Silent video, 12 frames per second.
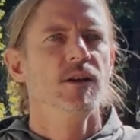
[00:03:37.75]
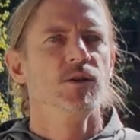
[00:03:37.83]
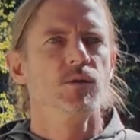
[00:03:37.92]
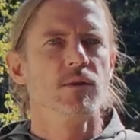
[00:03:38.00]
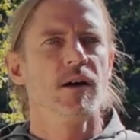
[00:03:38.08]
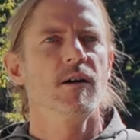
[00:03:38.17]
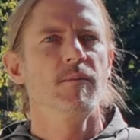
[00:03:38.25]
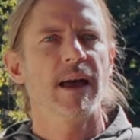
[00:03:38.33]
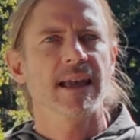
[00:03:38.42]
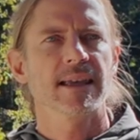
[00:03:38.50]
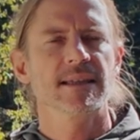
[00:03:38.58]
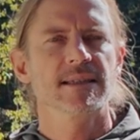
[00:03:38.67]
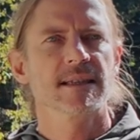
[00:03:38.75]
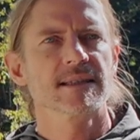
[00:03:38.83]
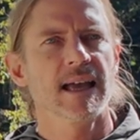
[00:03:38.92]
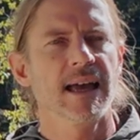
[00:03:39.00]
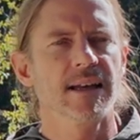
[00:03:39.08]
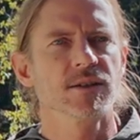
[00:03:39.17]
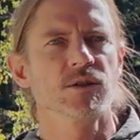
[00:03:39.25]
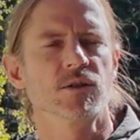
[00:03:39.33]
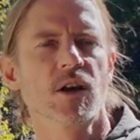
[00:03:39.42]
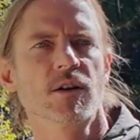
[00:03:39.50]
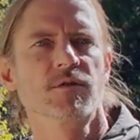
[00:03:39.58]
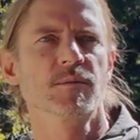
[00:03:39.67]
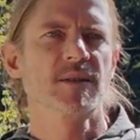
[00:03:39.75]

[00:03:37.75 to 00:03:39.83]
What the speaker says: Your lower back is designed to go from